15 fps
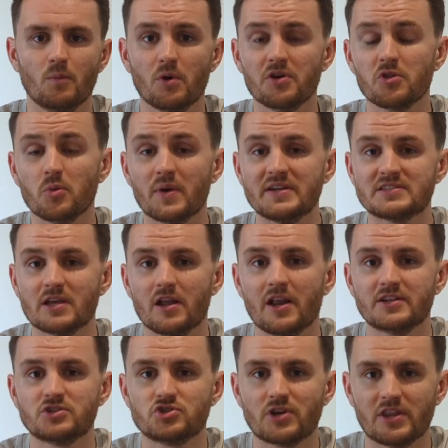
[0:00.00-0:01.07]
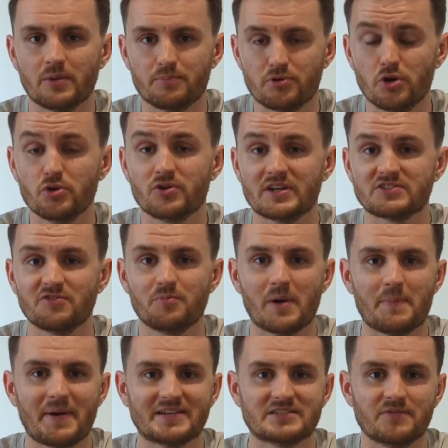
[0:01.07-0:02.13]
One of the ways that I like to track the progress of my
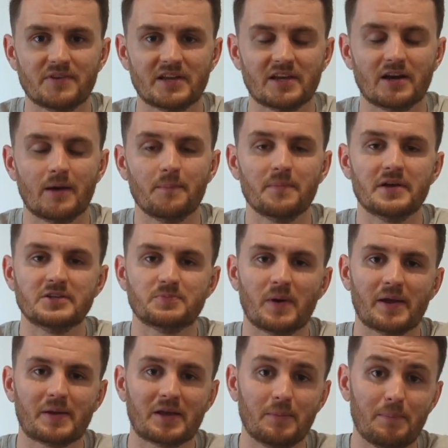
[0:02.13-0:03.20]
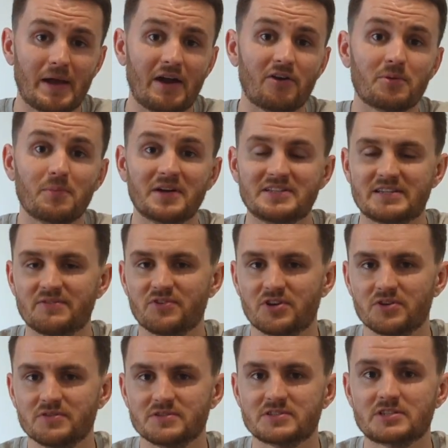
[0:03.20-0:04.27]
passive income is by comparing my
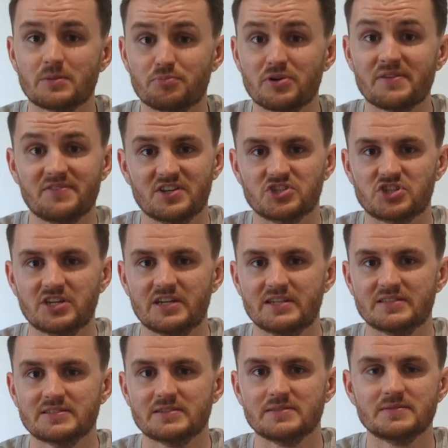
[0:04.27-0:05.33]
dividends to previous years.